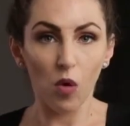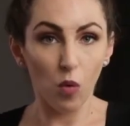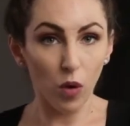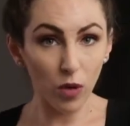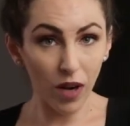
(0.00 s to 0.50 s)

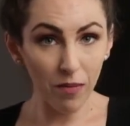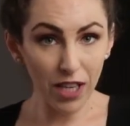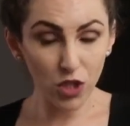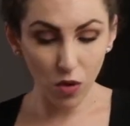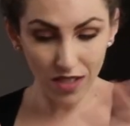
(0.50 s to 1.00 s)
what you want to
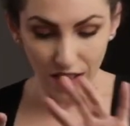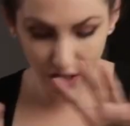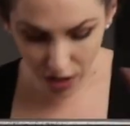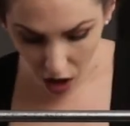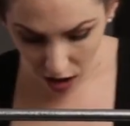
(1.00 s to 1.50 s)
make sure is that
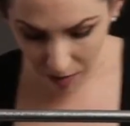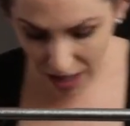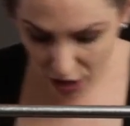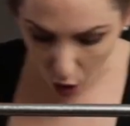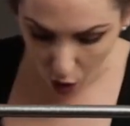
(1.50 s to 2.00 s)
this arm
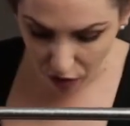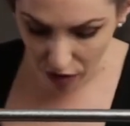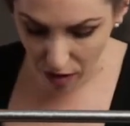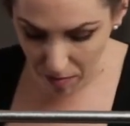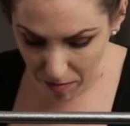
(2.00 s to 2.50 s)
is over
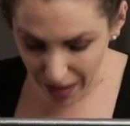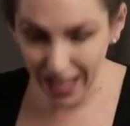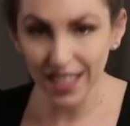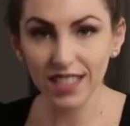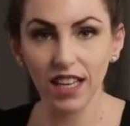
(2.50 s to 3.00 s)
the biggest